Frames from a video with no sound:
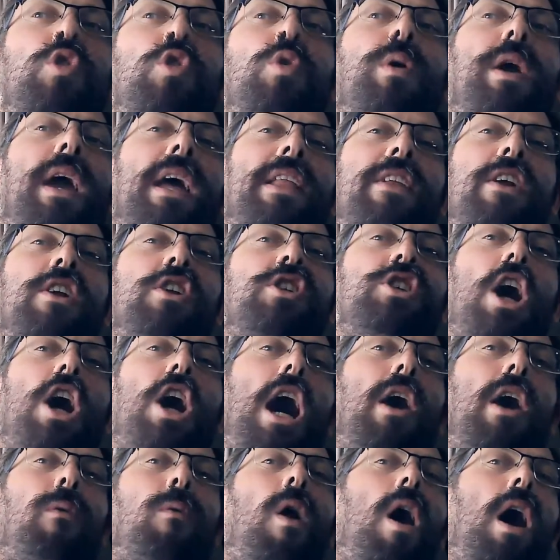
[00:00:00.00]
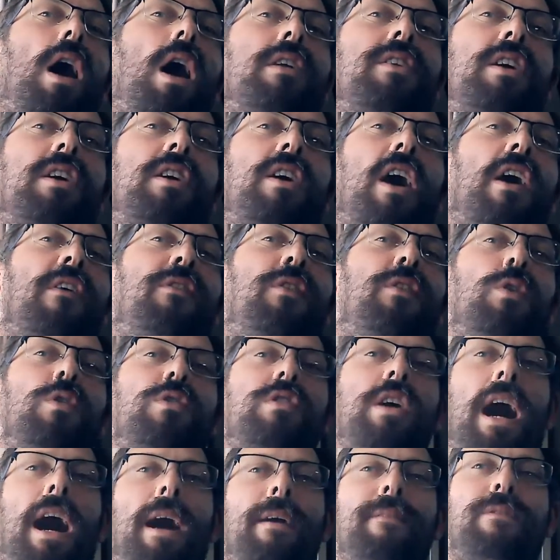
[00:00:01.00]
get their jaw rocked a few
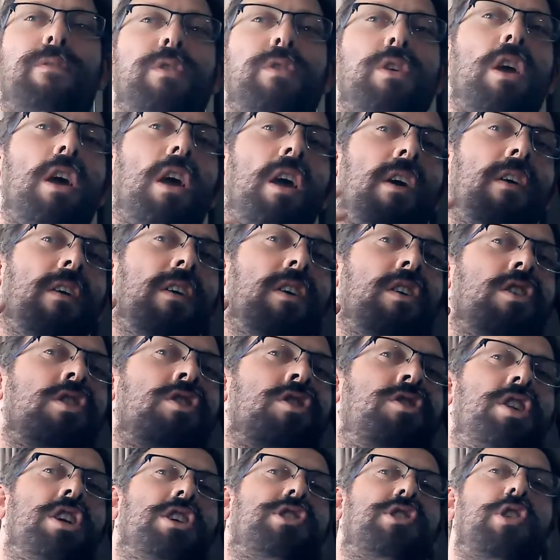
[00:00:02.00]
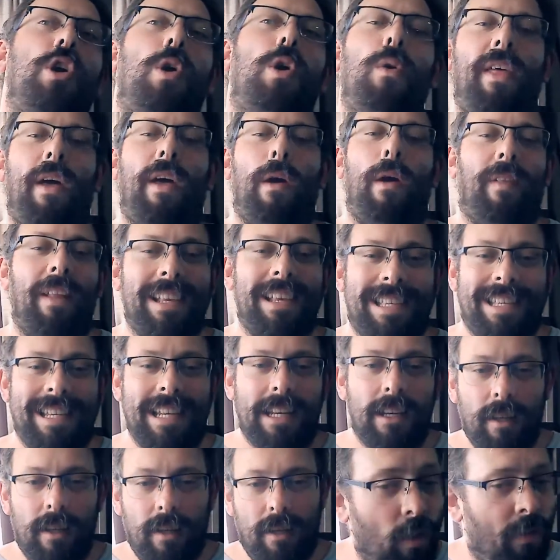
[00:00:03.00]
times just so they'll
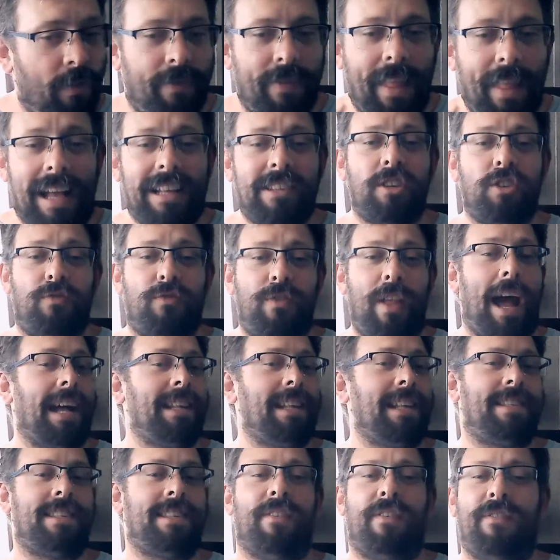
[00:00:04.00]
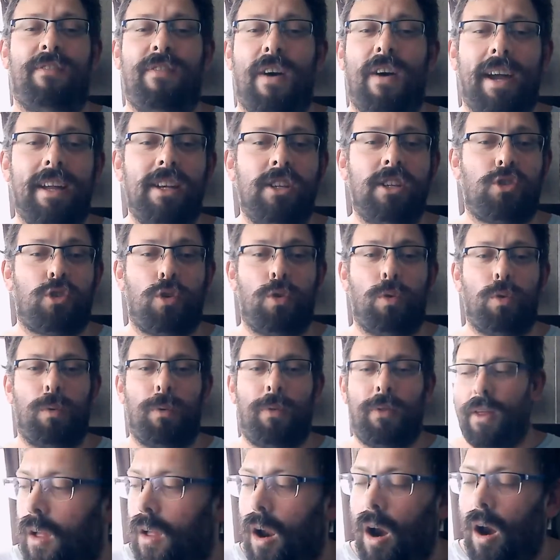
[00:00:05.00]
listen. That's the fucking truth.
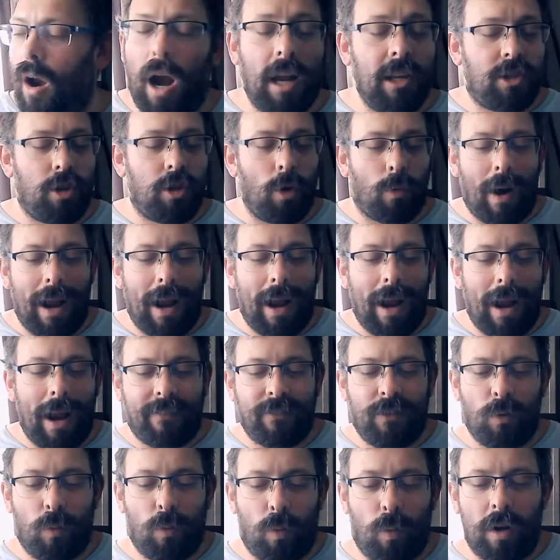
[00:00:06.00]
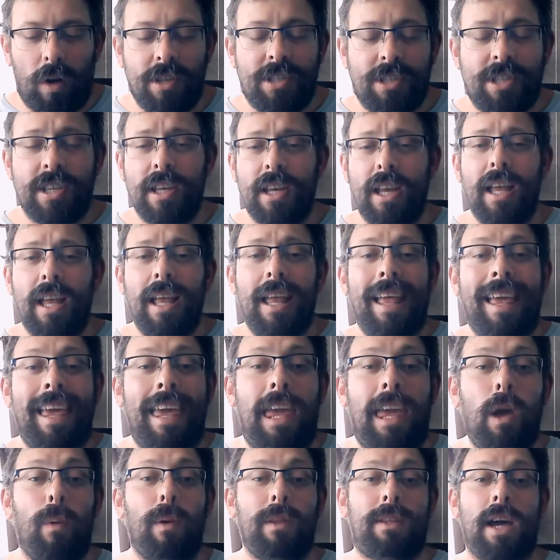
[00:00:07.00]
Alright, so right afterwards,
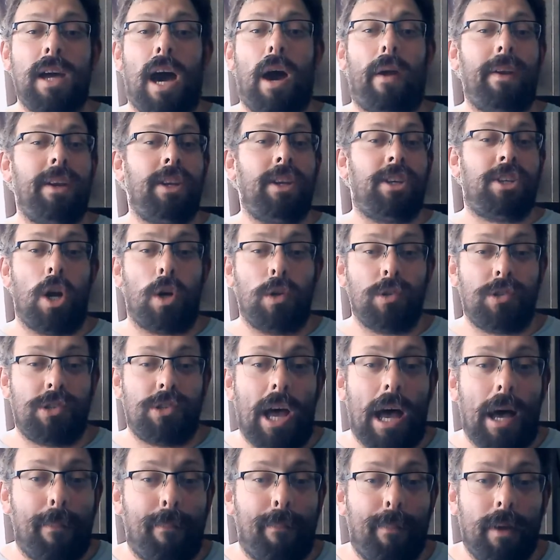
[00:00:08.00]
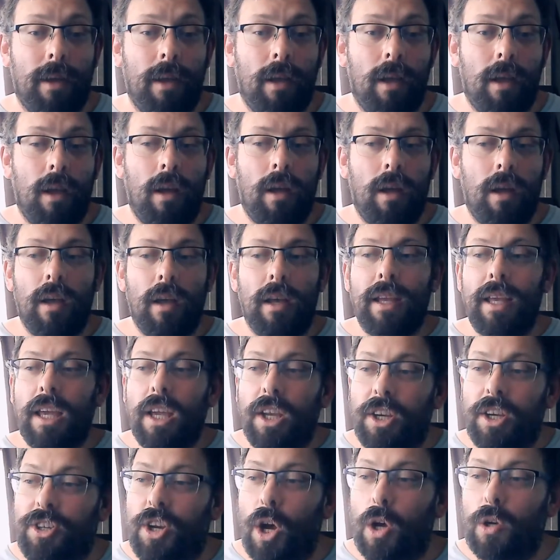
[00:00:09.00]
Hiwatari shows up.
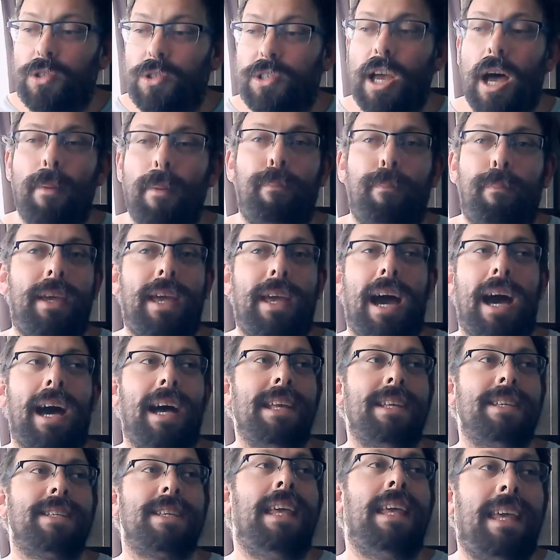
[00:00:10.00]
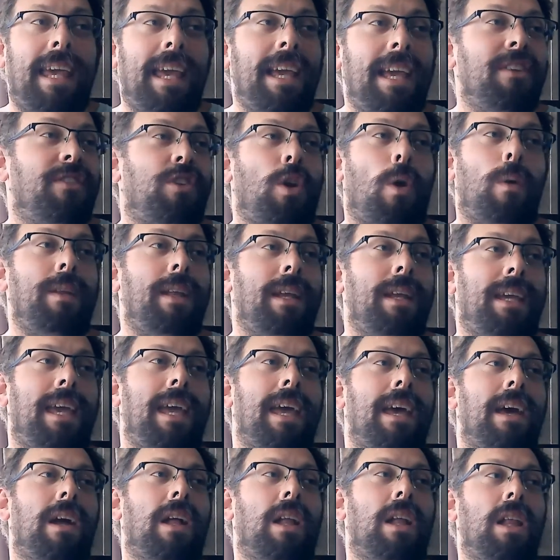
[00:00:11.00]
He shows up because he's going to
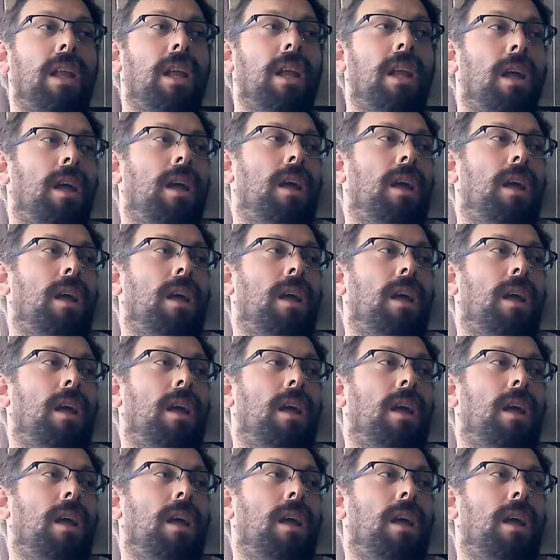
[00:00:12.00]
kill